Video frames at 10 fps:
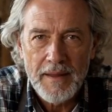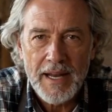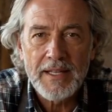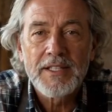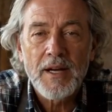
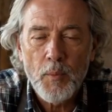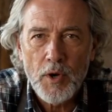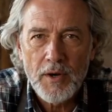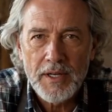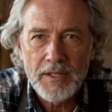And
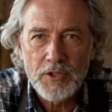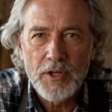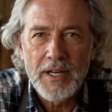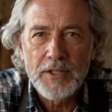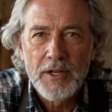somewhere in the
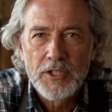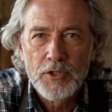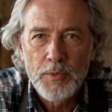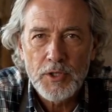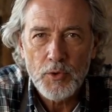
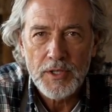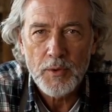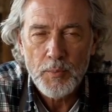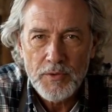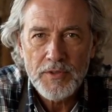translation between
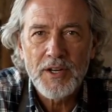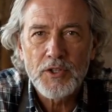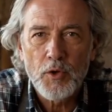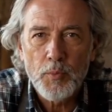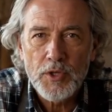the
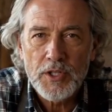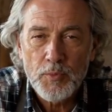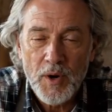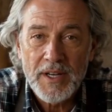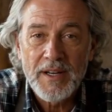professional British
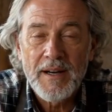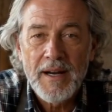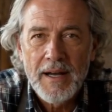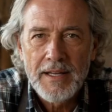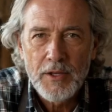market
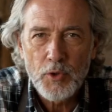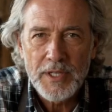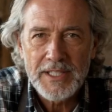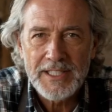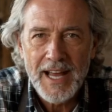that knew
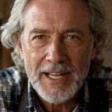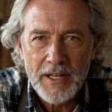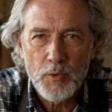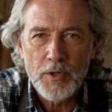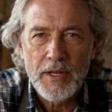
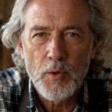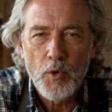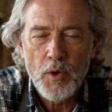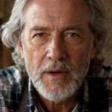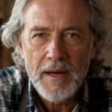exactly what they
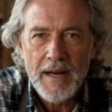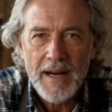were